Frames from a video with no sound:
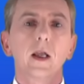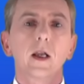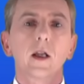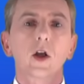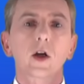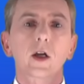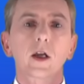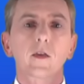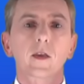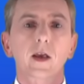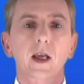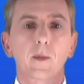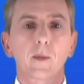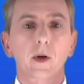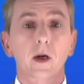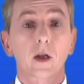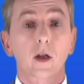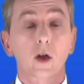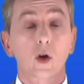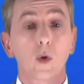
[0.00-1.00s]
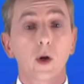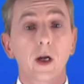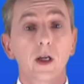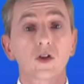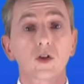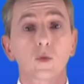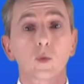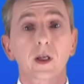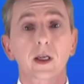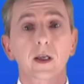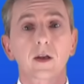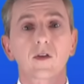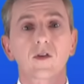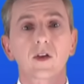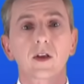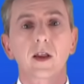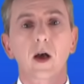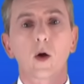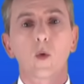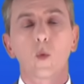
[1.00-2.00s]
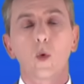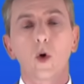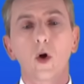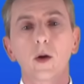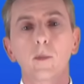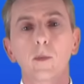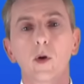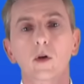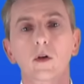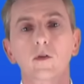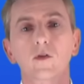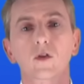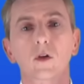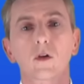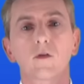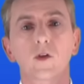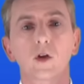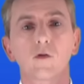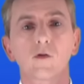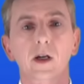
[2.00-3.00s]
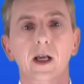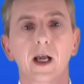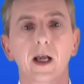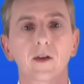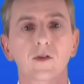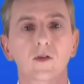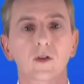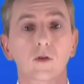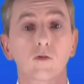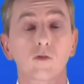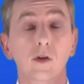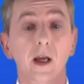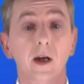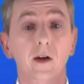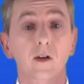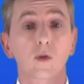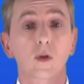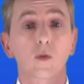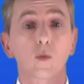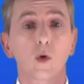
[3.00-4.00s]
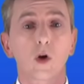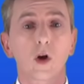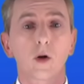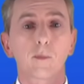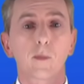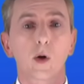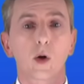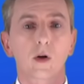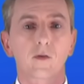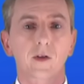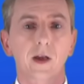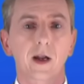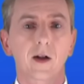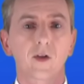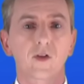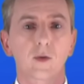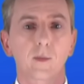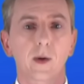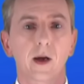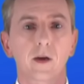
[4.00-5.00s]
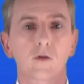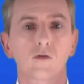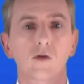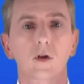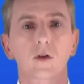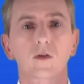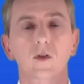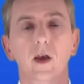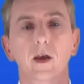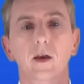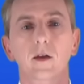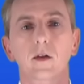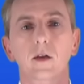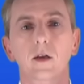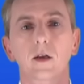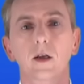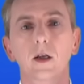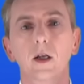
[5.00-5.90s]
Looking at the chemical equation, we can see that 1 mole of sulfuric acid reacts with 1 mole of calcium hydroxide.